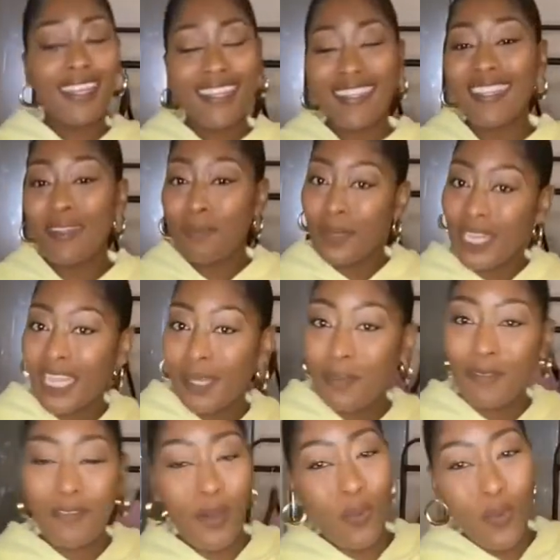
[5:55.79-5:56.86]
have did a medium
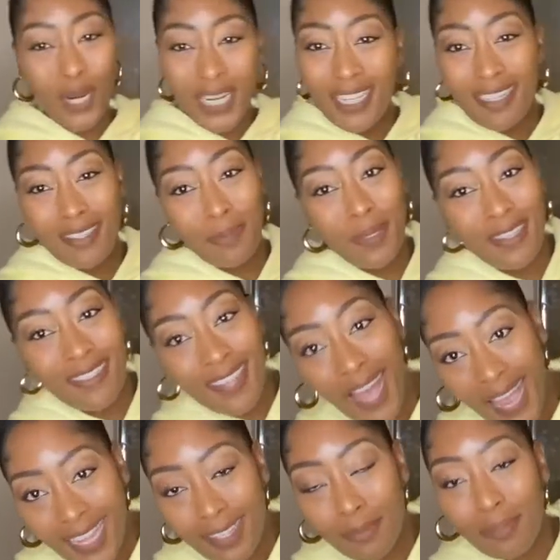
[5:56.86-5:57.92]
if I wanted it to be tight,